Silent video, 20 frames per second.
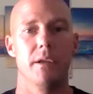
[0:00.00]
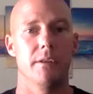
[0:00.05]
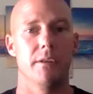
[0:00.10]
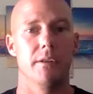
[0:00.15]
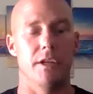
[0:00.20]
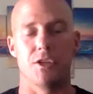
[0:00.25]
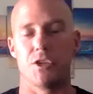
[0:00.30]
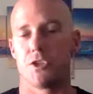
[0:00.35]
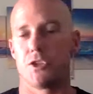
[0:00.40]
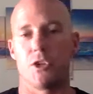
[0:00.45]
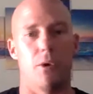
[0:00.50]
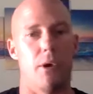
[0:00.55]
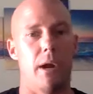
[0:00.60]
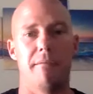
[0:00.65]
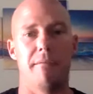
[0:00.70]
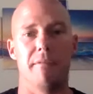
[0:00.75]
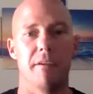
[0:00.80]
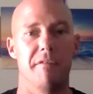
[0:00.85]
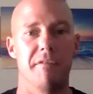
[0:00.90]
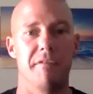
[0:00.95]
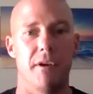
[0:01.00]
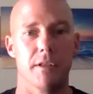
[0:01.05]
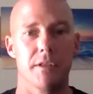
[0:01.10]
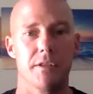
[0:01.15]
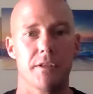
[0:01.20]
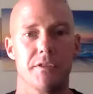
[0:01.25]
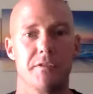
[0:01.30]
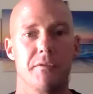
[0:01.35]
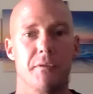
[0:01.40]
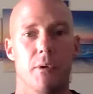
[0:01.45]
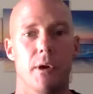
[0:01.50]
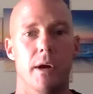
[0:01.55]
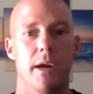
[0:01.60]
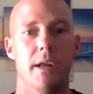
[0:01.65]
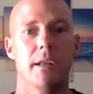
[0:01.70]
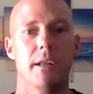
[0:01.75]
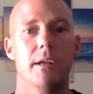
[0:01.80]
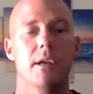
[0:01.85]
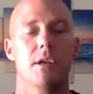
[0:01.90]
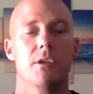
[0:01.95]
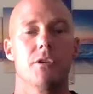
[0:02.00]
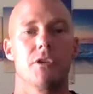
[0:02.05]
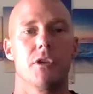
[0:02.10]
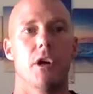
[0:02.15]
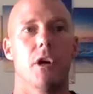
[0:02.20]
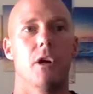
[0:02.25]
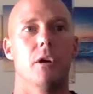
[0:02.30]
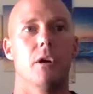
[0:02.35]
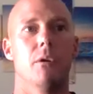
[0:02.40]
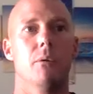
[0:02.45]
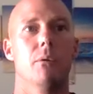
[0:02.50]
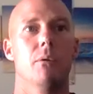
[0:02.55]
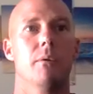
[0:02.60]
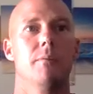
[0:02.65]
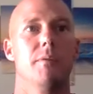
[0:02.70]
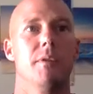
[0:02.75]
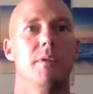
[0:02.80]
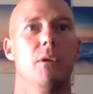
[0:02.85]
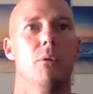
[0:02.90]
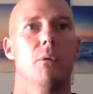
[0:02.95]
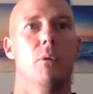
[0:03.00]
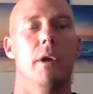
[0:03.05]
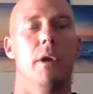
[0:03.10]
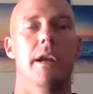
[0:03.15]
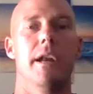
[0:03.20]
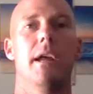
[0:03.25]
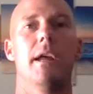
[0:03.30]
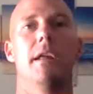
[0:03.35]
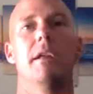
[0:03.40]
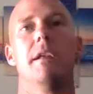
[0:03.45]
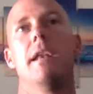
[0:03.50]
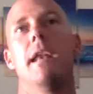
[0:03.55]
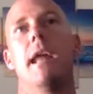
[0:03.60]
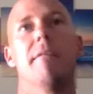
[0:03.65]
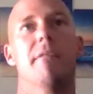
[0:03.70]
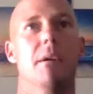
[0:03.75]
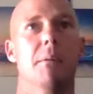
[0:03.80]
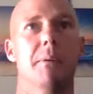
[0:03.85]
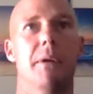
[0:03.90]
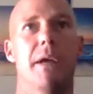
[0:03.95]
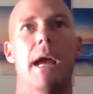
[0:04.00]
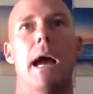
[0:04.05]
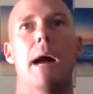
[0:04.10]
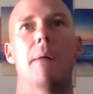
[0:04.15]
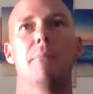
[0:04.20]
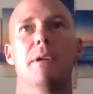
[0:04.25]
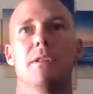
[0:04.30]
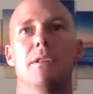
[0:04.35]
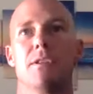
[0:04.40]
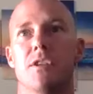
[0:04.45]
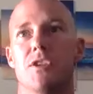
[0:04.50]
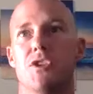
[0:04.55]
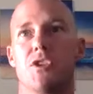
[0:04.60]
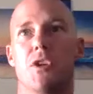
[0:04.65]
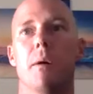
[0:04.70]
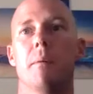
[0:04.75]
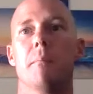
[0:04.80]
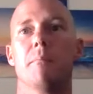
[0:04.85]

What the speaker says: They just don't have the funds for it. So what inevitably happens is